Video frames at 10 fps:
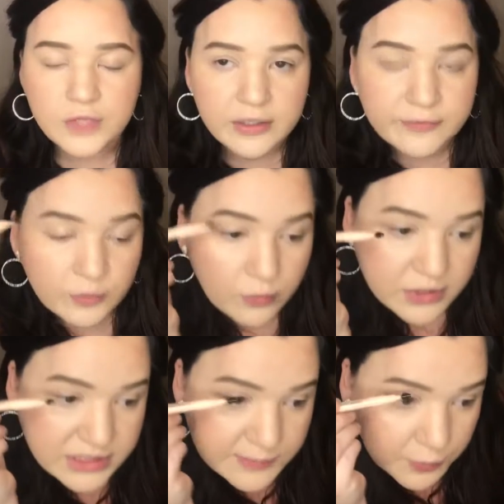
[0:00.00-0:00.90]
if you
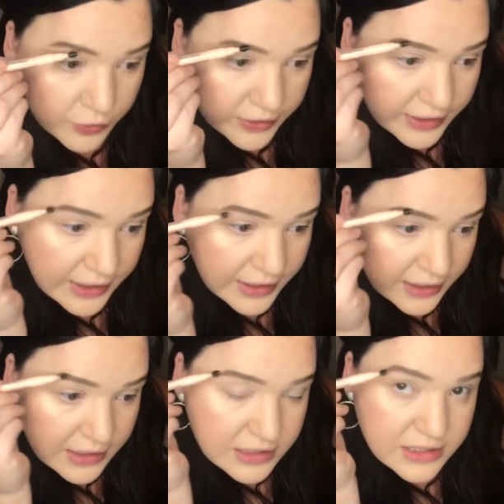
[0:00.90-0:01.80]
want to spoolie the
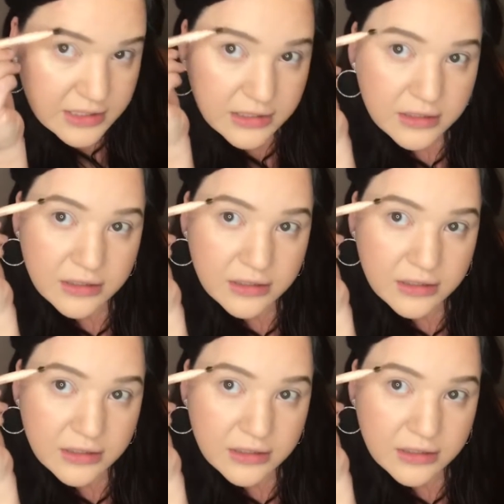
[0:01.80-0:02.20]
ends,